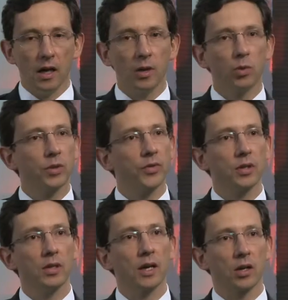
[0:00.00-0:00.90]
I work for
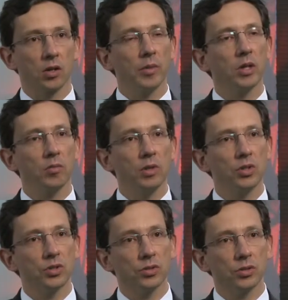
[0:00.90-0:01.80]
the Economic
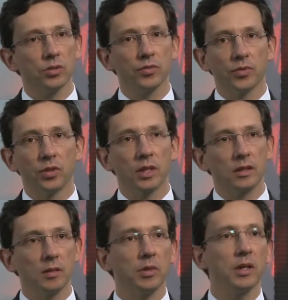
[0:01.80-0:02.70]
Commission for
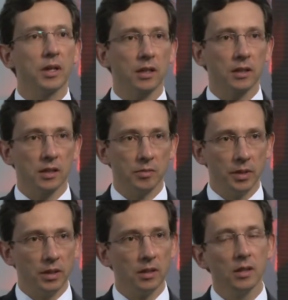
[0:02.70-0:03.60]
Latin America and the
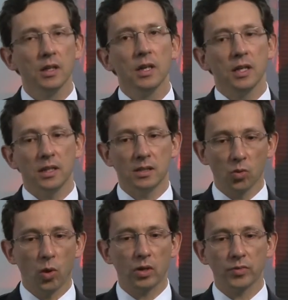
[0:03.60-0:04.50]
Caribbean. It's
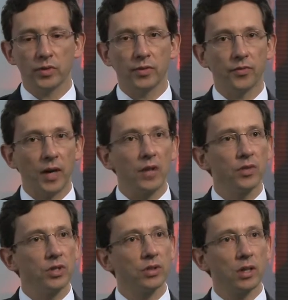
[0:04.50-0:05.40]
one of the 5
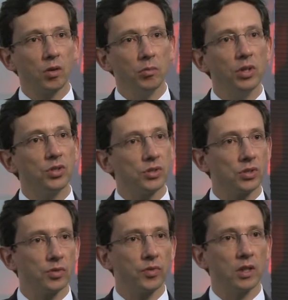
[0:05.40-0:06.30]
regional
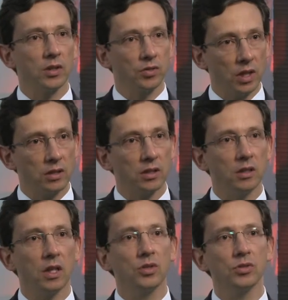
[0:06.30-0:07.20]
commissions of the United
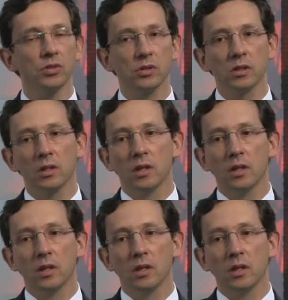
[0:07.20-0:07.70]
Nations.